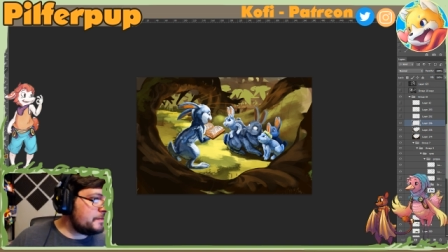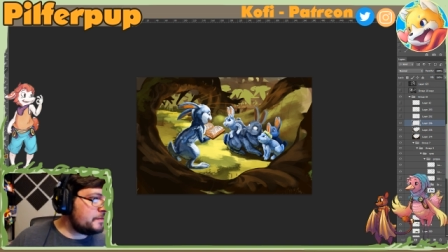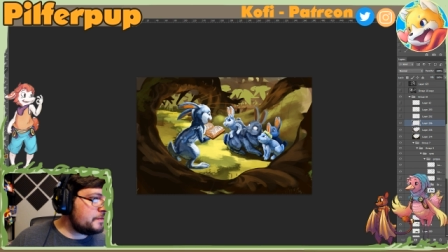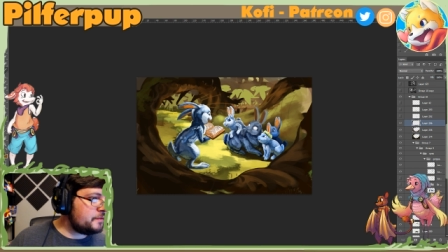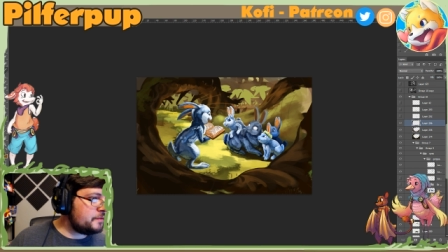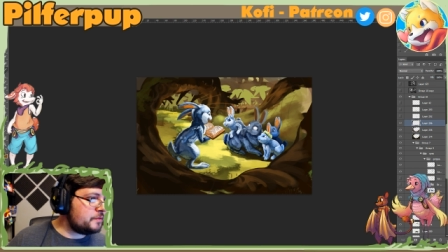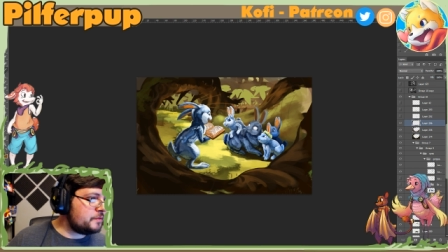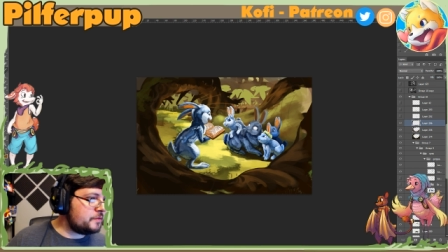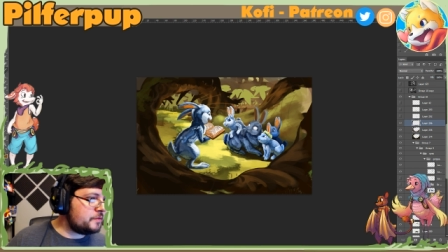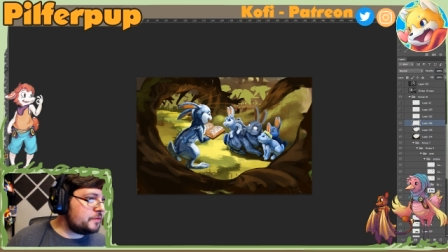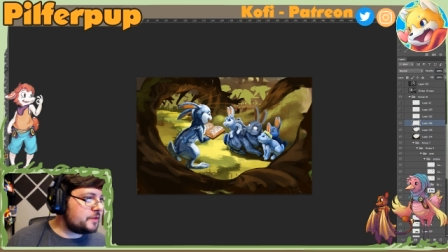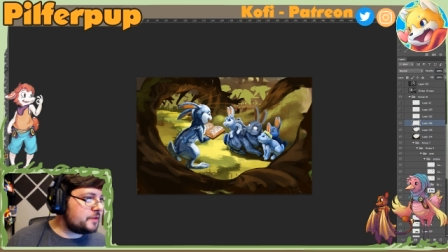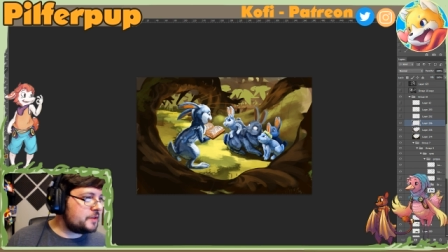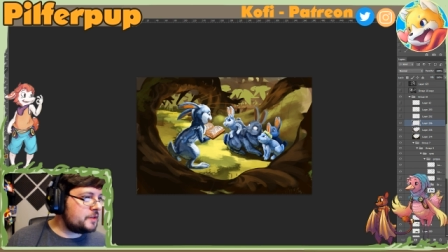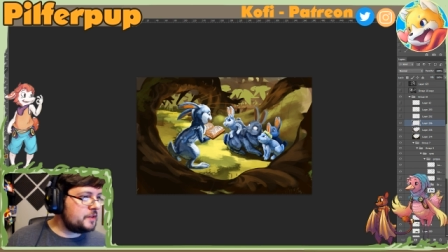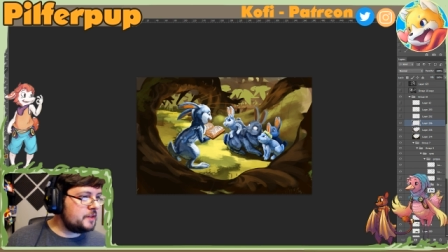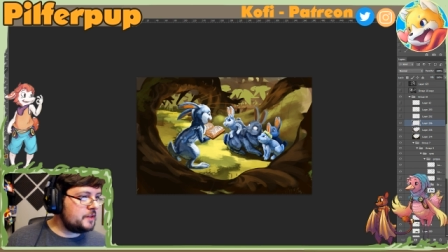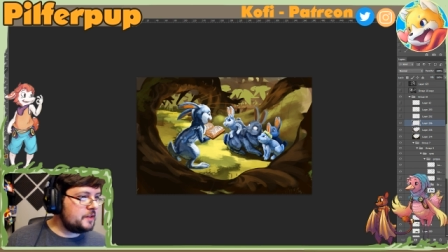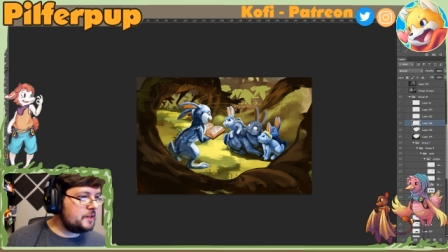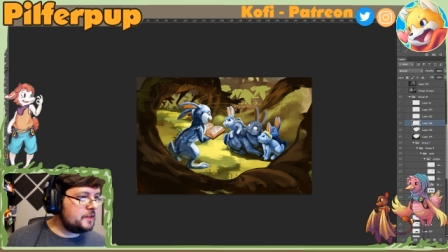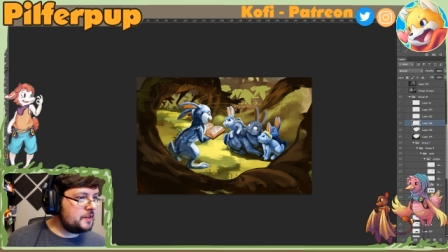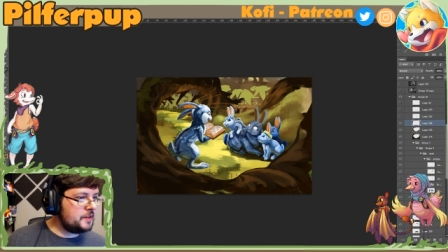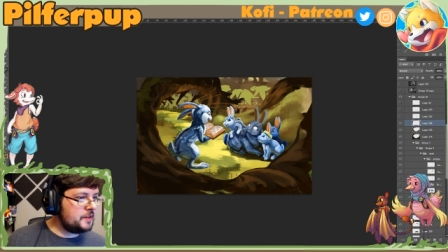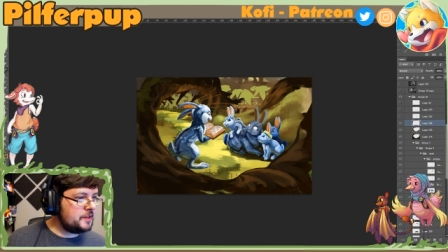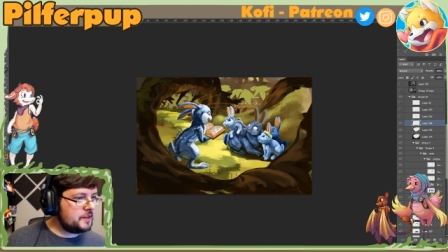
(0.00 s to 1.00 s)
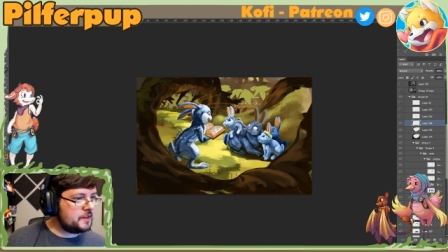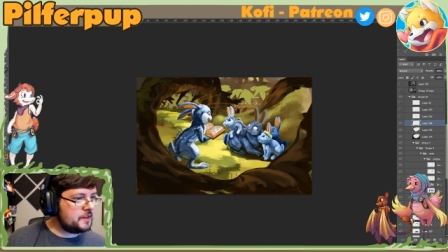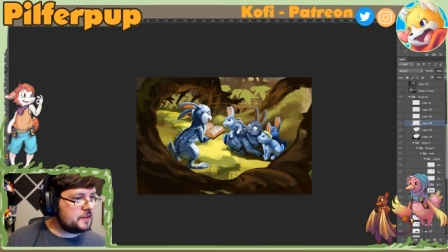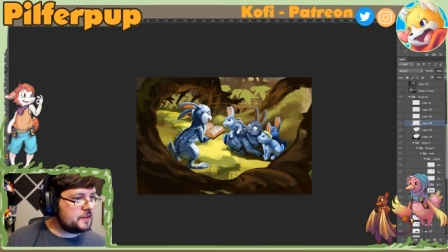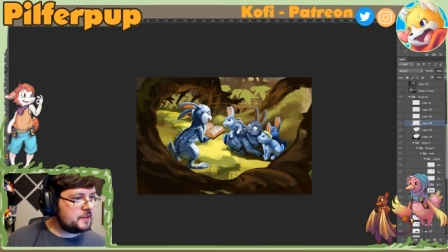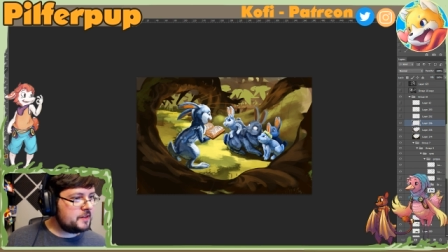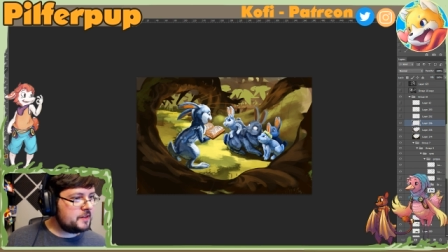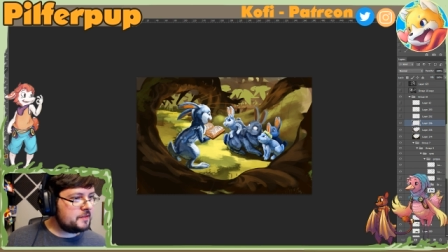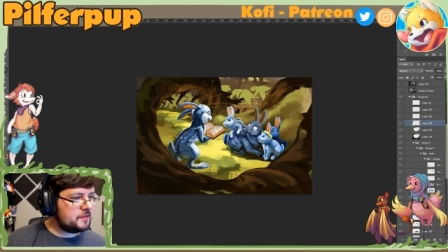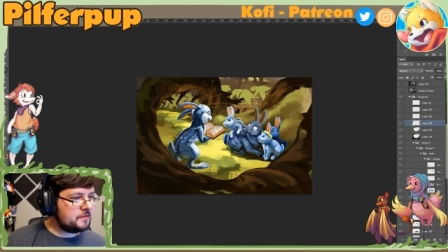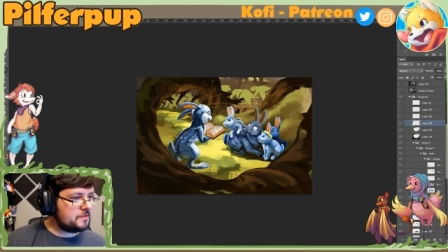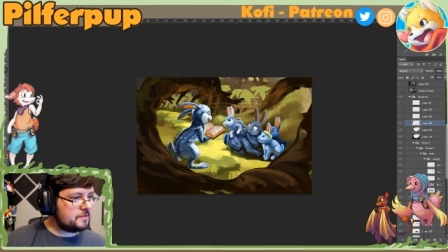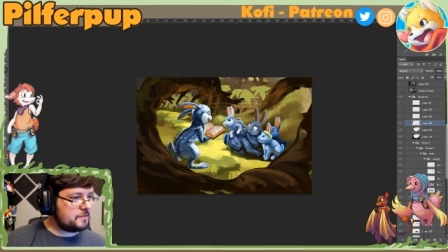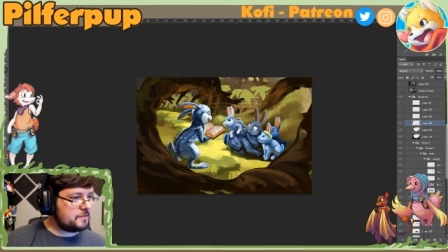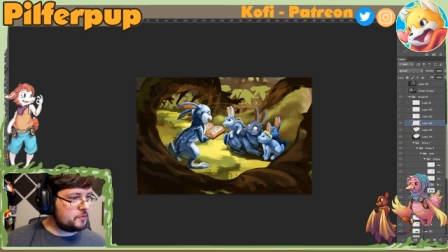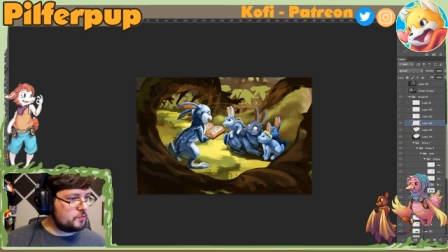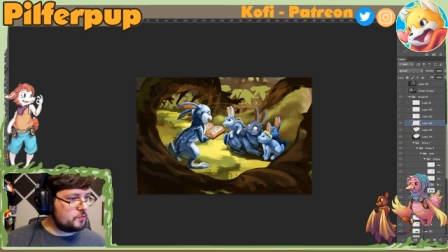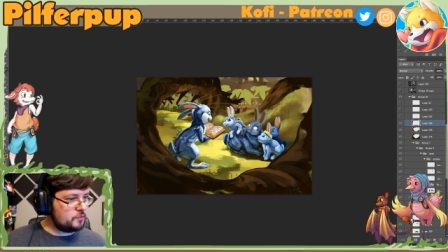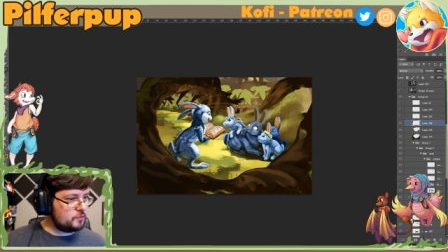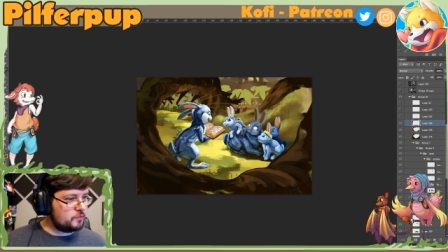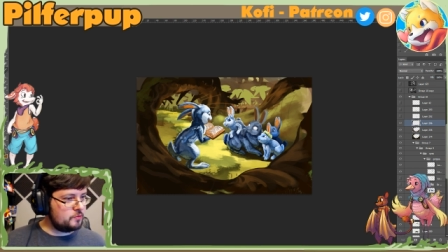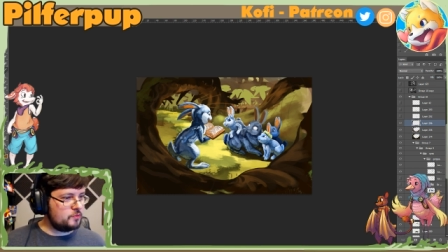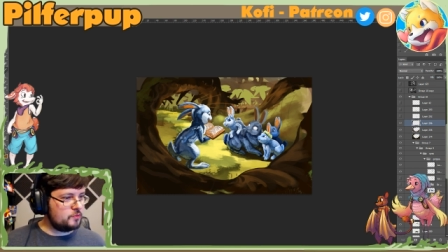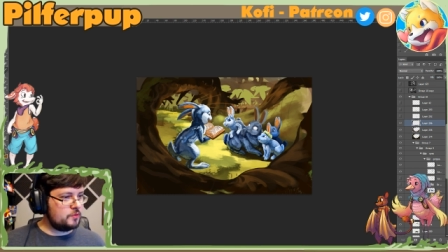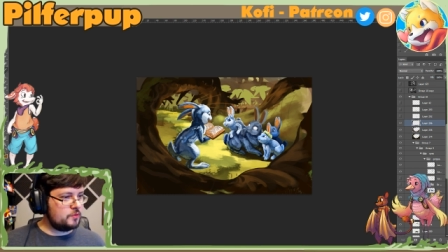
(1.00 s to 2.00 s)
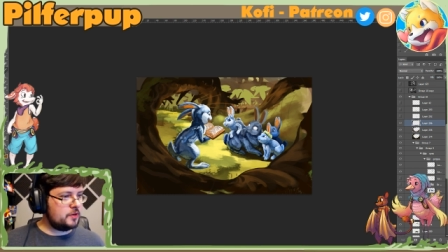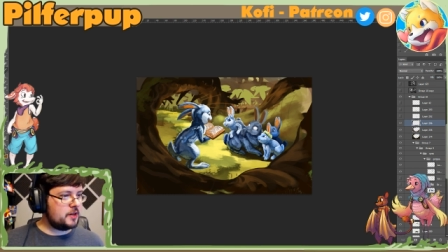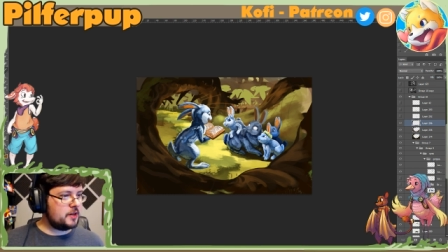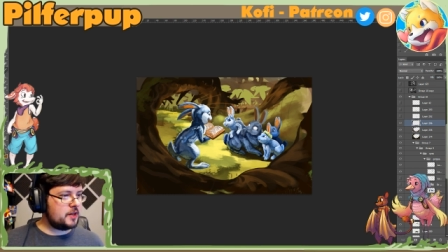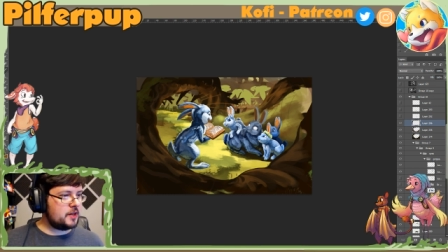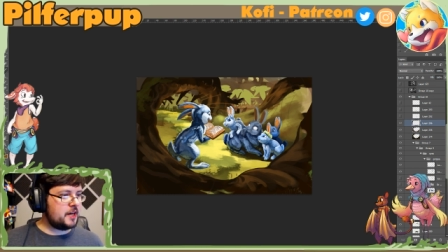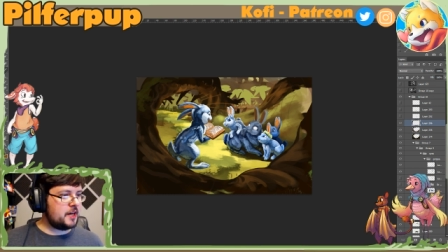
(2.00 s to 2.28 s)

Food. Food.